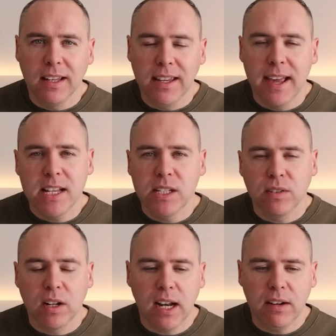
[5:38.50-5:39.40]
Yes,
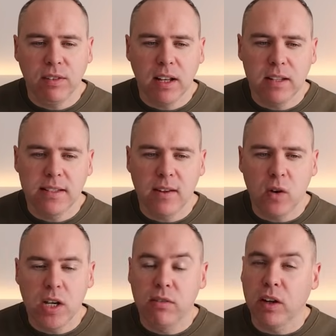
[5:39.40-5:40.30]
from the left-hand
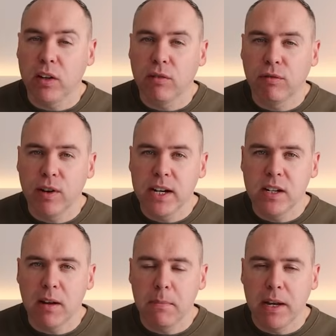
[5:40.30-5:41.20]
side, you've got your
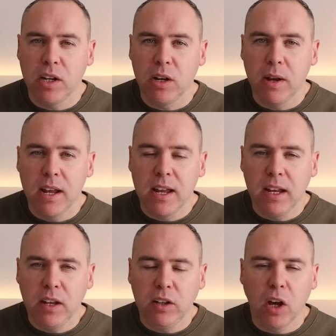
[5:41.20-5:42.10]
three-dot menu.
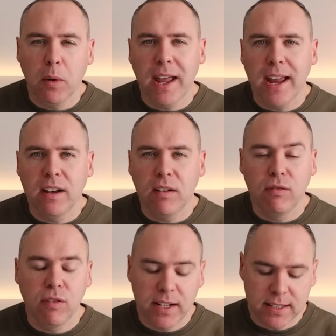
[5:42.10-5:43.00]
You can go ahead and,
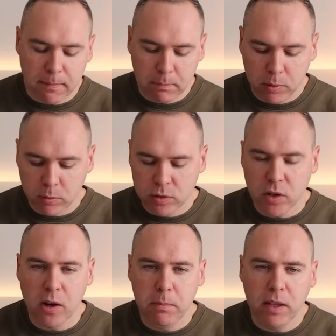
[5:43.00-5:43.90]
for example,
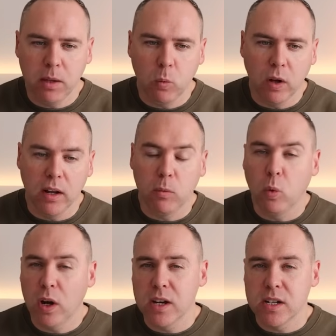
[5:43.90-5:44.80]
type in the word
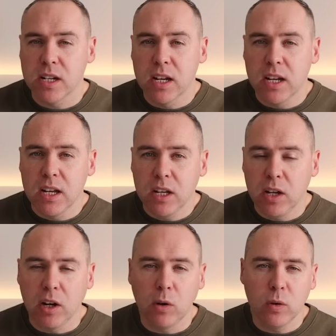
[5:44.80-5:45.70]
Word.
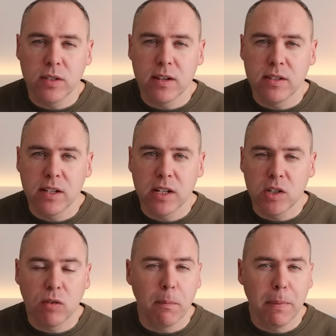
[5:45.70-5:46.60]
You could also
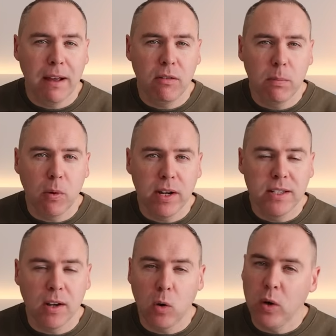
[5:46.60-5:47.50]
search for
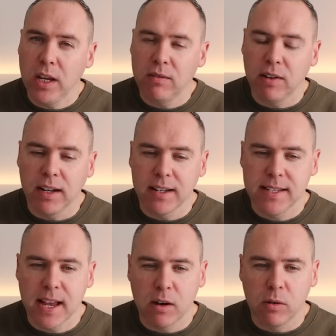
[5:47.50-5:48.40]
PowerPoint or even
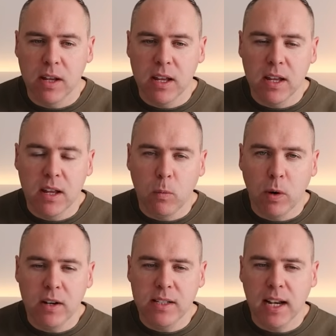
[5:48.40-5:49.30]
Excel.
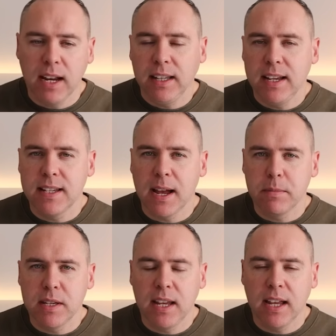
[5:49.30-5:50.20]
When you select these
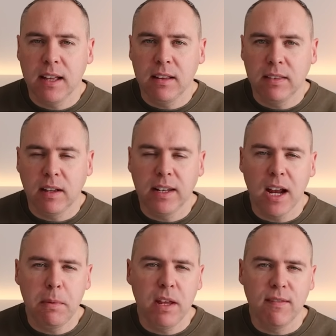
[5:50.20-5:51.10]
apps here, they'll
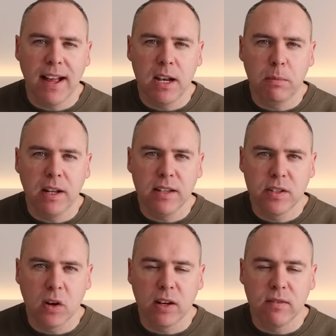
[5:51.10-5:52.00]
now be available
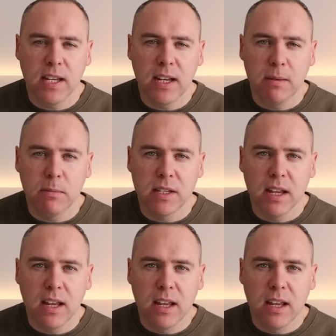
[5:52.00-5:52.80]
inside of Teams.